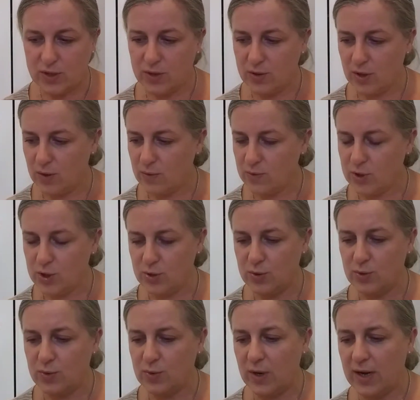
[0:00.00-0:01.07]
you know,
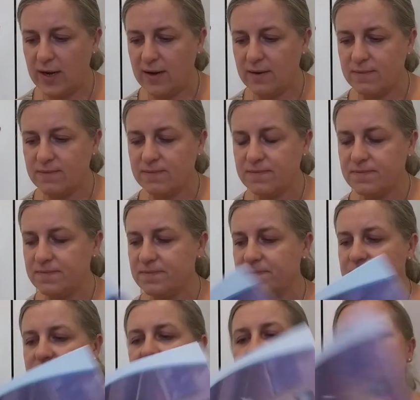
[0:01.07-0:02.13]
do
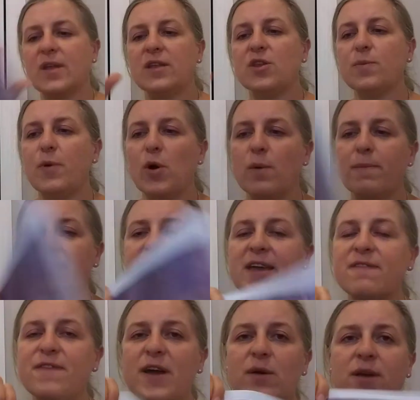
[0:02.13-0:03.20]
the poem. But
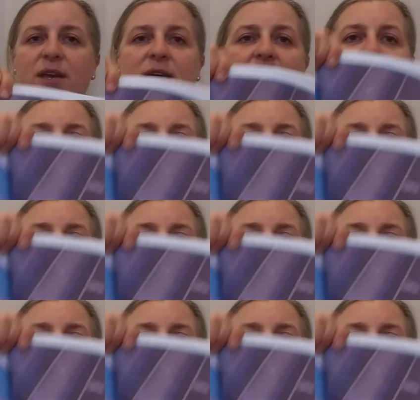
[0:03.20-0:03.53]
they're very